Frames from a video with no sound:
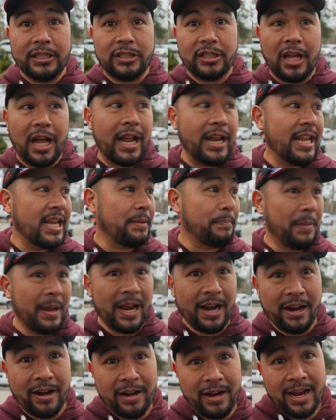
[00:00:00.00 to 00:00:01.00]
saw Nick
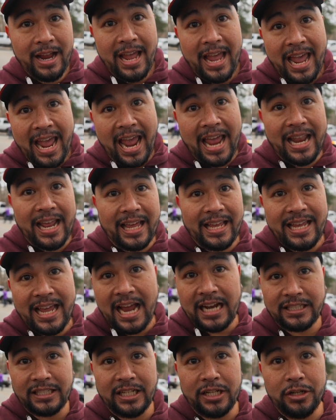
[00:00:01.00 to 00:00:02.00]
Bare, and uh, he
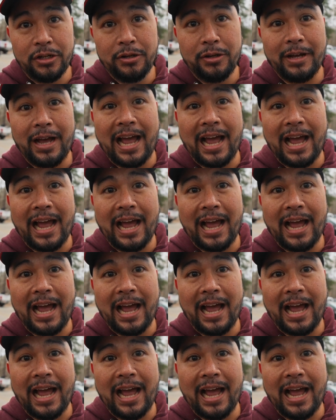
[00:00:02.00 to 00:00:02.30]
actually knew